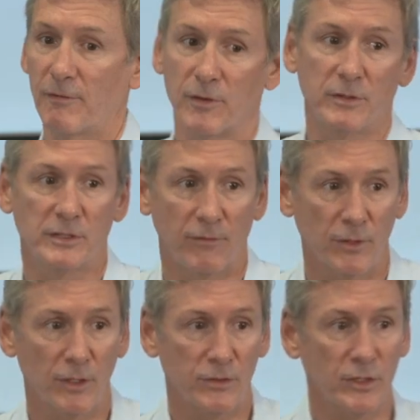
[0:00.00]
few,
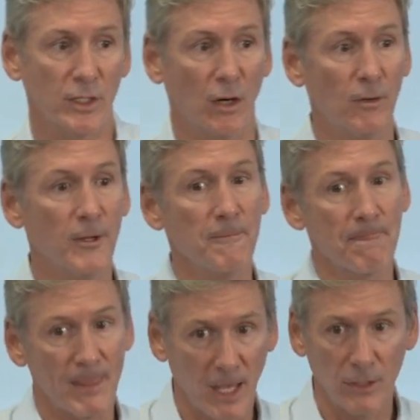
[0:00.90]
several years ago.
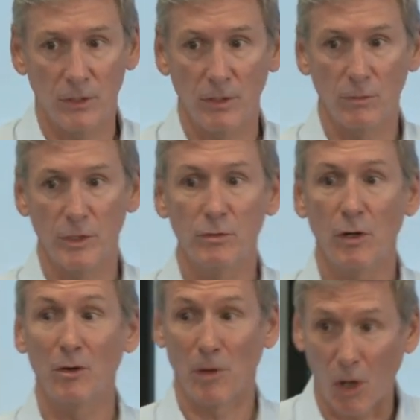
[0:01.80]
And when you
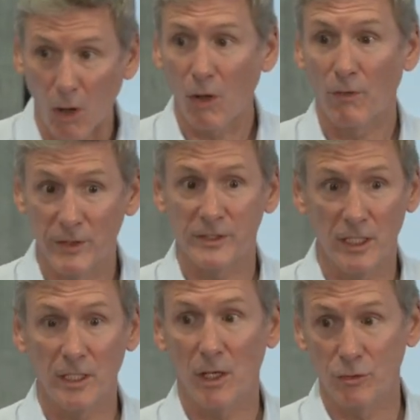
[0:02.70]
go to them, all the
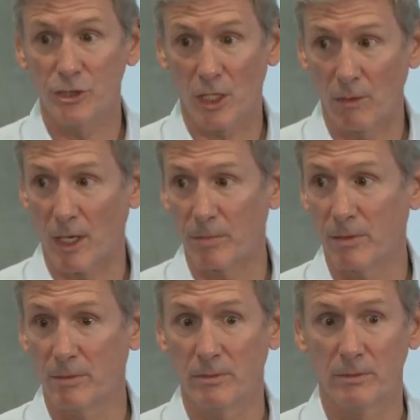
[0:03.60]
CEOs show up
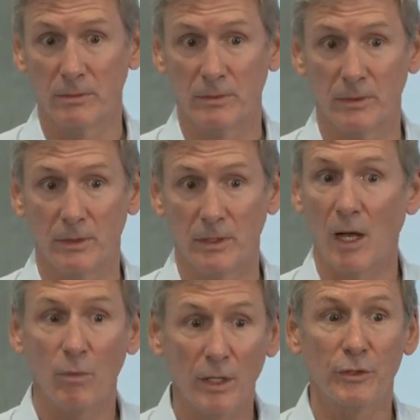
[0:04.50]

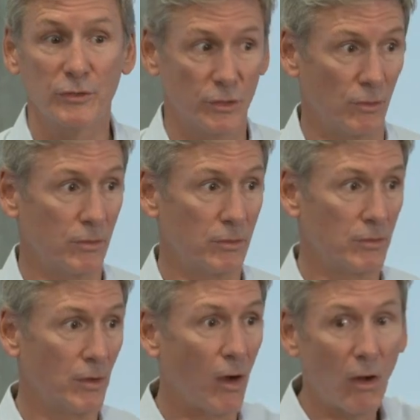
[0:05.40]
not one or two.
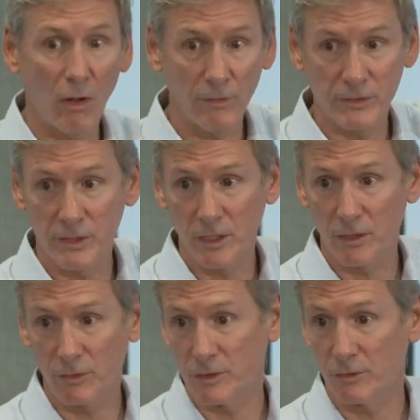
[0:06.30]
All the
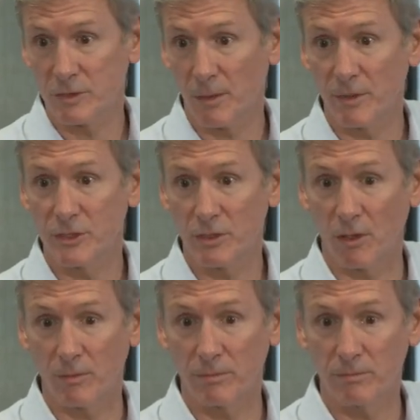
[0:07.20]
CEOs of those companies show
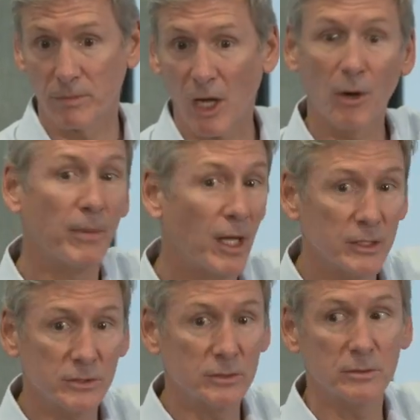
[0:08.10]
up
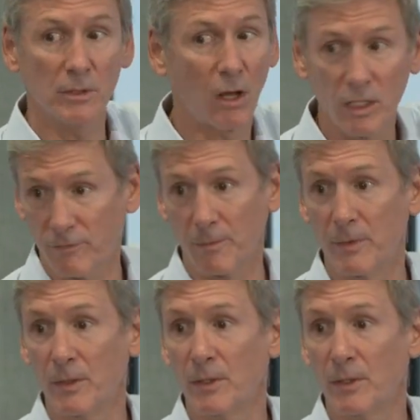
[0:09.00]
Airbus, all of them.